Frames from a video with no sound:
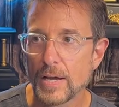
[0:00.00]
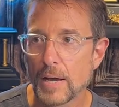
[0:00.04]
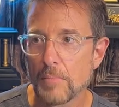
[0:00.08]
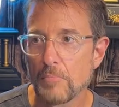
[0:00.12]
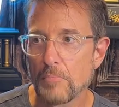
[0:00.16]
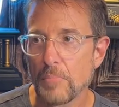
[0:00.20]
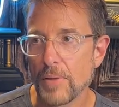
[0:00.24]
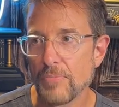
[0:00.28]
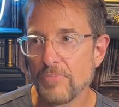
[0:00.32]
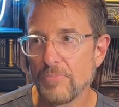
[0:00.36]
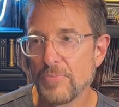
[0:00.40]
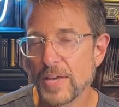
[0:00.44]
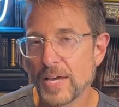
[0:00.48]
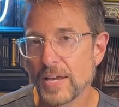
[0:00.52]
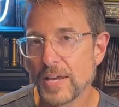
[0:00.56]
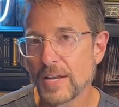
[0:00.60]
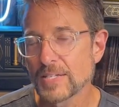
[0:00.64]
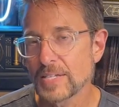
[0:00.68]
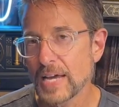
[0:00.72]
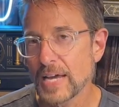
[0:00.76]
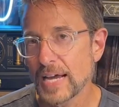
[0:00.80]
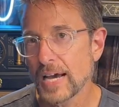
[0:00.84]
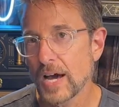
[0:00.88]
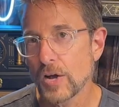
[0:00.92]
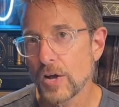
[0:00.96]
But then as
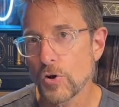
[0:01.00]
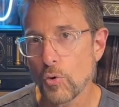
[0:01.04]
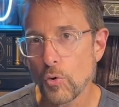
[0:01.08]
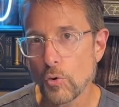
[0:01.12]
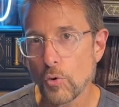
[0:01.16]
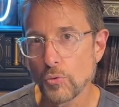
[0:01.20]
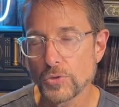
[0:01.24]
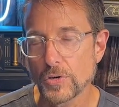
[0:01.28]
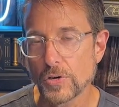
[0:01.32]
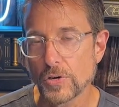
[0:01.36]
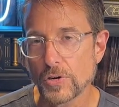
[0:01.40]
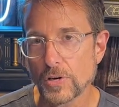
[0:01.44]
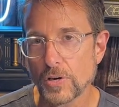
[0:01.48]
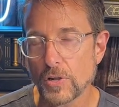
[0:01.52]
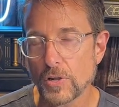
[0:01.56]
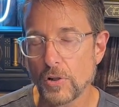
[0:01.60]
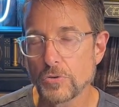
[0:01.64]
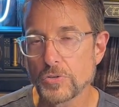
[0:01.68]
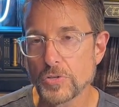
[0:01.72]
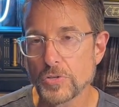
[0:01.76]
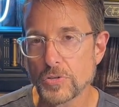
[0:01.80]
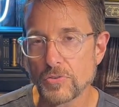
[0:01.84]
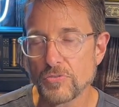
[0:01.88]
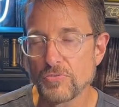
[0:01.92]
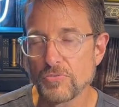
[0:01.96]
I got older,
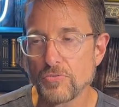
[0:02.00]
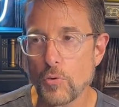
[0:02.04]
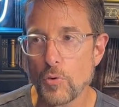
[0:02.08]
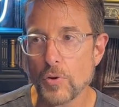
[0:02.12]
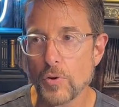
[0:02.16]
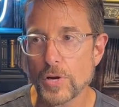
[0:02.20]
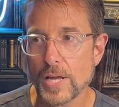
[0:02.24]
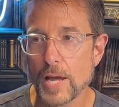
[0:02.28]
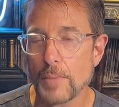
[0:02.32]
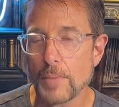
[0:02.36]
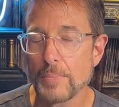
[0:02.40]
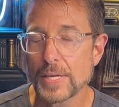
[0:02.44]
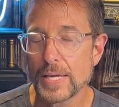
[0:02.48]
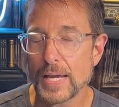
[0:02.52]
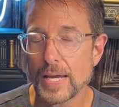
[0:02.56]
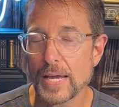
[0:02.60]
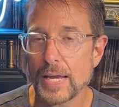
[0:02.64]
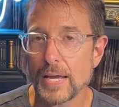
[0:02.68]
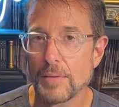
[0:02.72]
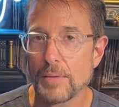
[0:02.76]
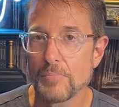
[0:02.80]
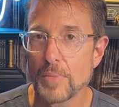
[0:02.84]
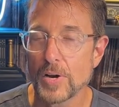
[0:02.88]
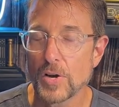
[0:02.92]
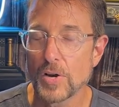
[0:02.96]
closer to 40, I
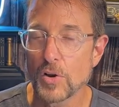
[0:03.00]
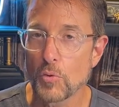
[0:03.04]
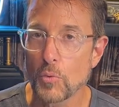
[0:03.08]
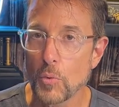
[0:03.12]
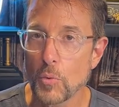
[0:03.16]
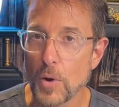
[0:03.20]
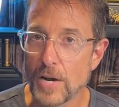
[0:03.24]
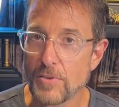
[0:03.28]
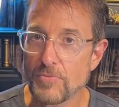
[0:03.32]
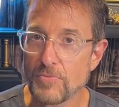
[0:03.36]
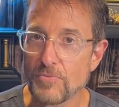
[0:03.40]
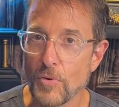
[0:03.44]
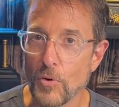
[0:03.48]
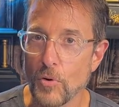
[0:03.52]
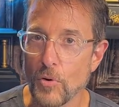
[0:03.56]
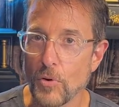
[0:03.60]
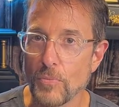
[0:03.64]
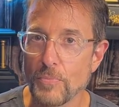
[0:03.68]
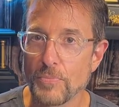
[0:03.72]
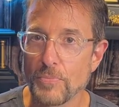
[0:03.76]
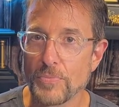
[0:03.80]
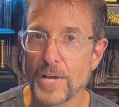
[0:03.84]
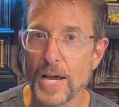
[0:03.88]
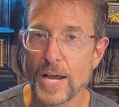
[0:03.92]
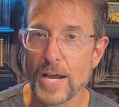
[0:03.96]
became grateful
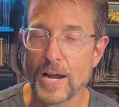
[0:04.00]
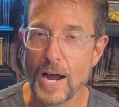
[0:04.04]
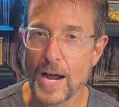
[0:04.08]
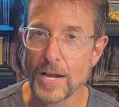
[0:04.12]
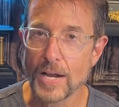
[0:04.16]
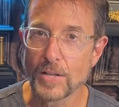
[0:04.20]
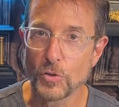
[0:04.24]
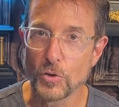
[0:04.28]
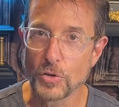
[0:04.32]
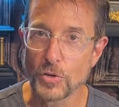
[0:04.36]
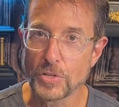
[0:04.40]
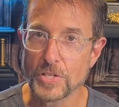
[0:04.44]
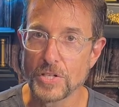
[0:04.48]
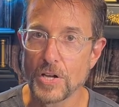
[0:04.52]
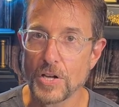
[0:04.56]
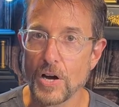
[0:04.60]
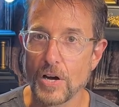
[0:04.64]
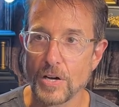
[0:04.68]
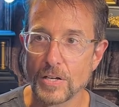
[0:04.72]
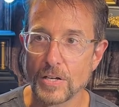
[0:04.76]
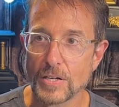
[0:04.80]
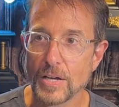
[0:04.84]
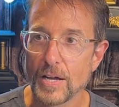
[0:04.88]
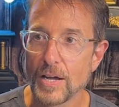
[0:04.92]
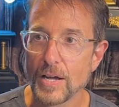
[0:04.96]
that I looked
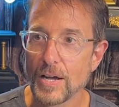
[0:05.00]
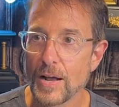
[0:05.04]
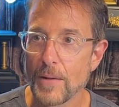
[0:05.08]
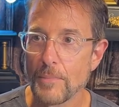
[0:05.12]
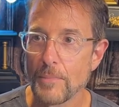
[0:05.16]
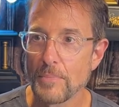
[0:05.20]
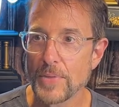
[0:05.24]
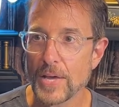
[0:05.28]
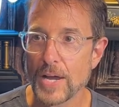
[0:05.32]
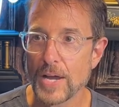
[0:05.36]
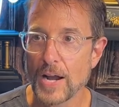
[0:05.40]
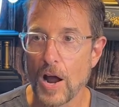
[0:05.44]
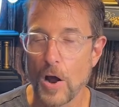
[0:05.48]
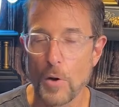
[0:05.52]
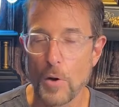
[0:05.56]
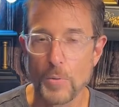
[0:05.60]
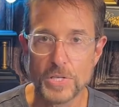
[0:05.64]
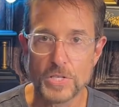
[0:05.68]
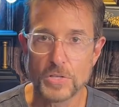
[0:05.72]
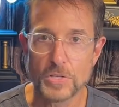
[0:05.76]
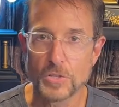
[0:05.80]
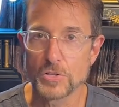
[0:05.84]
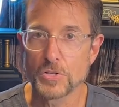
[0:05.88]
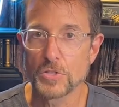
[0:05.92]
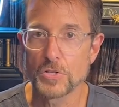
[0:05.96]
young, that I always
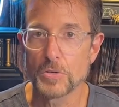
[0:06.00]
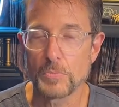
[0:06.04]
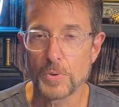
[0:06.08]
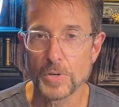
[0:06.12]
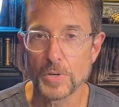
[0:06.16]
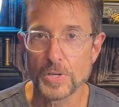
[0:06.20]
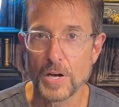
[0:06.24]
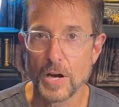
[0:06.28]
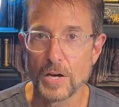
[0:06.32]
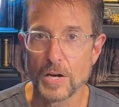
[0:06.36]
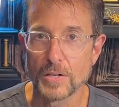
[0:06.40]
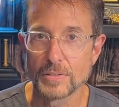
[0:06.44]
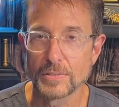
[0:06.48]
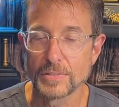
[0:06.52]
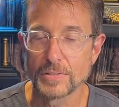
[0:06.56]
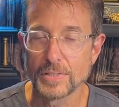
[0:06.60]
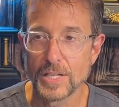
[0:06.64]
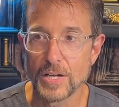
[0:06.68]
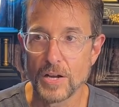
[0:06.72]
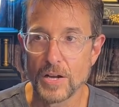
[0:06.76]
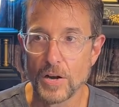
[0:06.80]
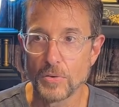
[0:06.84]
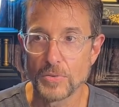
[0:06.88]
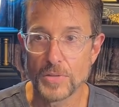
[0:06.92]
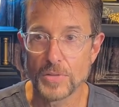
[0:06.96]
look super young,
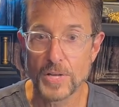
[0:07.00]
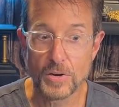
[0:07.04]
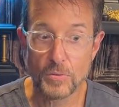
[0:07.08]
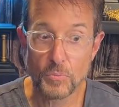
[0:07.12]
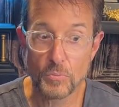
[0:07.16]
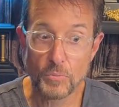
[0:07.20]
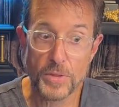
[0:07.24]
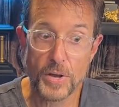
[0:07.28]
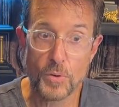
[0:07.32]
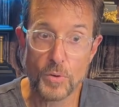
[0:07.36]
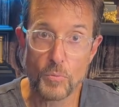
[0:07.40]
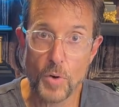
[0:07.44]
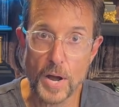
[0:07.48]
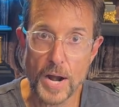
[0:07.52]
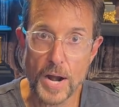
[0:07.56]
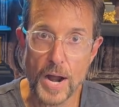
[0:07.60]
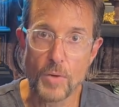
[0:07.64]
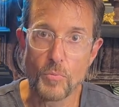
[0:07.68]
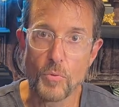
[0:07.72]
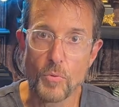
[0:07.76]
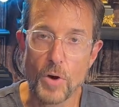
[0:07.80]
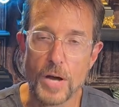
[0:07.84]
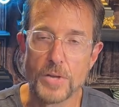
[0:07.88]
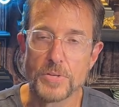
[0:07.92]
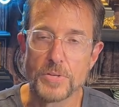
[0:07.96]
than what I
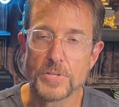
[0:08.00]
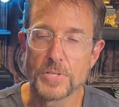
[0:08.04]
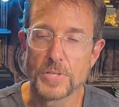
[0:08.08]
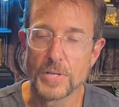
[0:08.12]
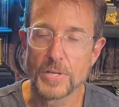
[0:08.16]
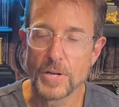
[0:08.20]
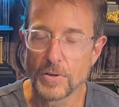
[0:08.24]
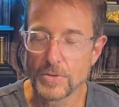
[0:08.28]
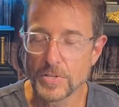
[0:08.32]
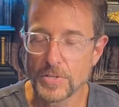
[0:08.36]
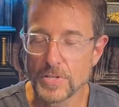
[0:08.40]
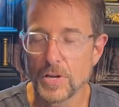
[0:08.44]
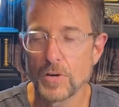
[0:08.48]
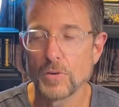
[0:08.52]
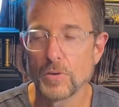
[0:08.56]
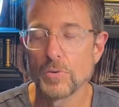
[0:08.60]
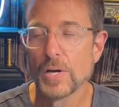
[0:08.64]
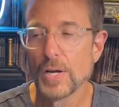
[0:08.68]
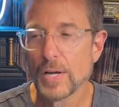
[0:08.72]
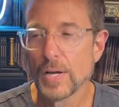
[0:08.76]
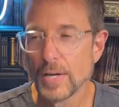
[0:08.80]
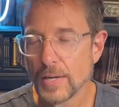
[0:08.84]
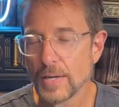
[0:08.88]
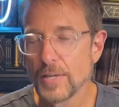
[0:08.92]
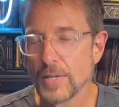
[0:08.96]
was, So
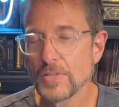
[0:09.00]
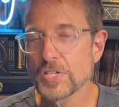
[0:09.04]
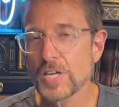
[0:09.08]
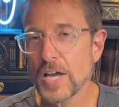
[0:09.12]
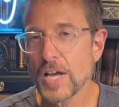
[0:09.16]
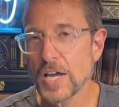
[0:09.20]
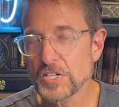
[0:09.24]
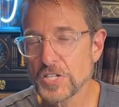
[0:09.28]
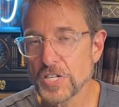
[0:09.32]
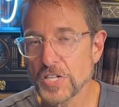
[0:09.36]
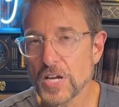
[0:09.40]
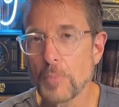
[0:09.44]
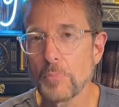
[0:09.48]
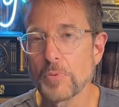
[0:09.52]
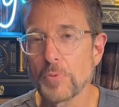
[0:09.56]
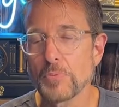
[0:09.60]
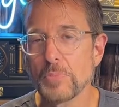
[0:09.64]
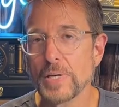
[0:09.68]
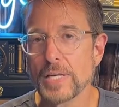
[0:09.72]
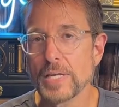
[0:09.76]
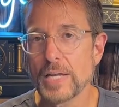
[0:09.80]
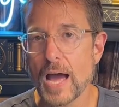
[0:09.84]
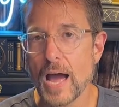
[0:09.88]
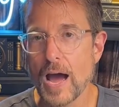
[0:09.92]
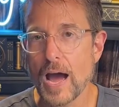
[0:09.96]
it's catching up with me
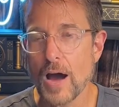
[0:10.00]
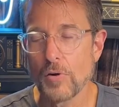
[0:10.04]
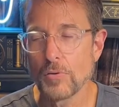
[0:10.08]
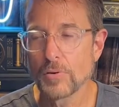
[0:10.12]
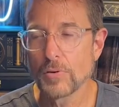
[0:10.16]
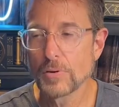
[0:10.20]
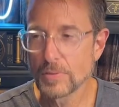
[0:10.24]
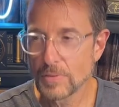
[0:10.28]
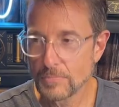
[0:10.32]
now.